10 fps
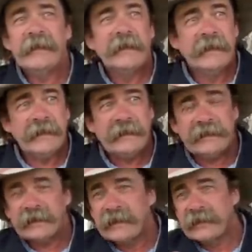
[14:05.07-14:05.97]
leads
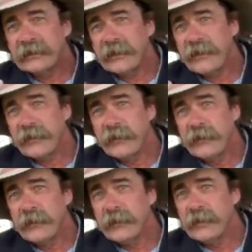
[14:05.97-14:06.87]
his country
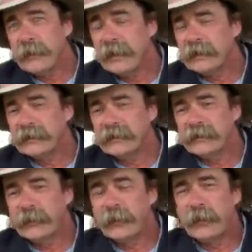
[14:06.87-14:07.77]
through the American
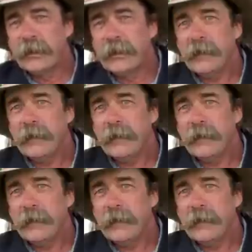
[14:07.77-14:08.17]
Civil War,